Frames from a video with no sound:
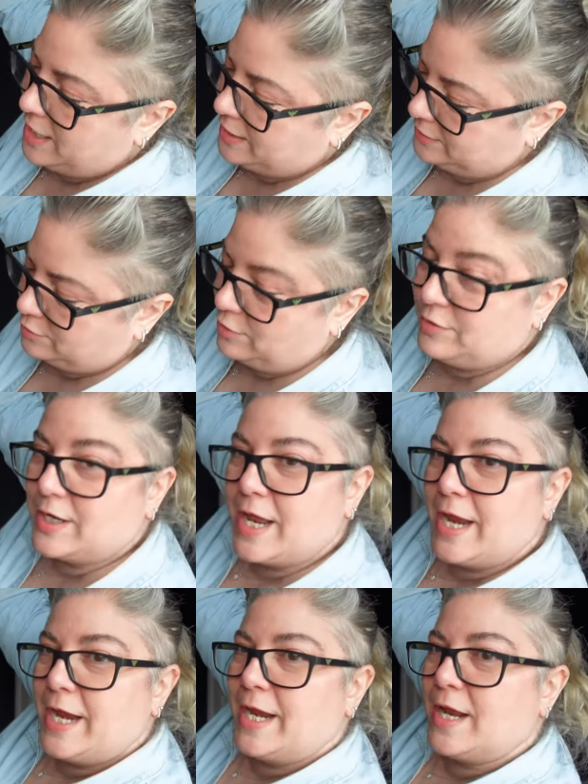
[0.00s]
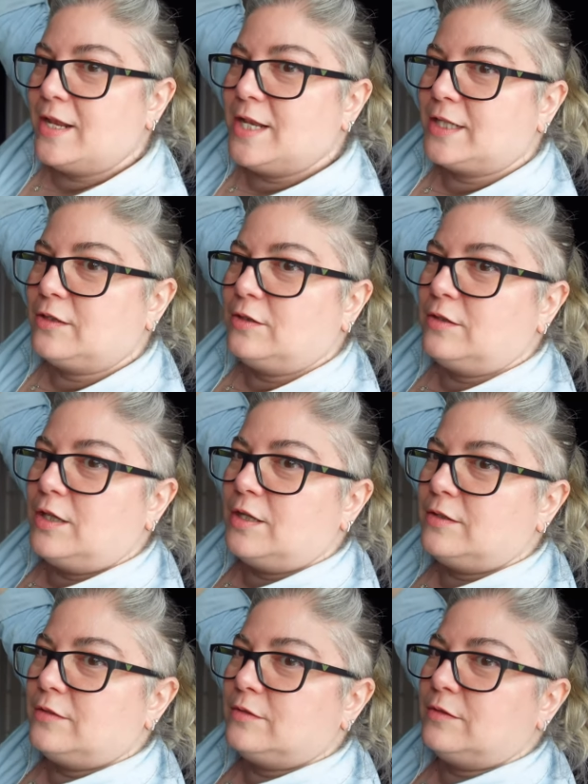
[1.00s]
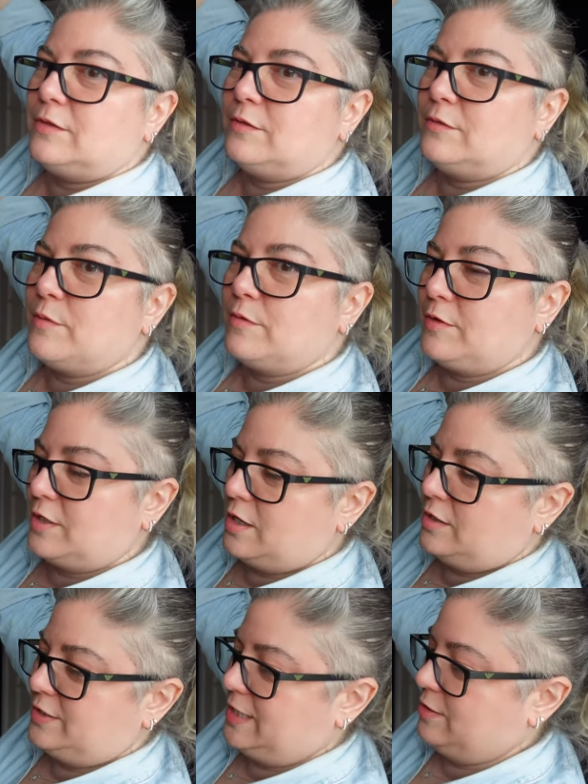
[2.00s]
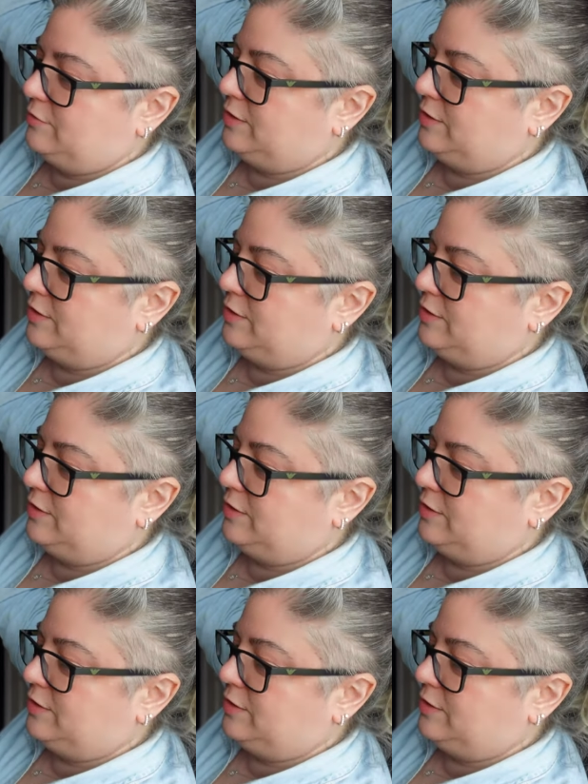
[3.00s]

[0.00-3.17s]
It's got a little cutout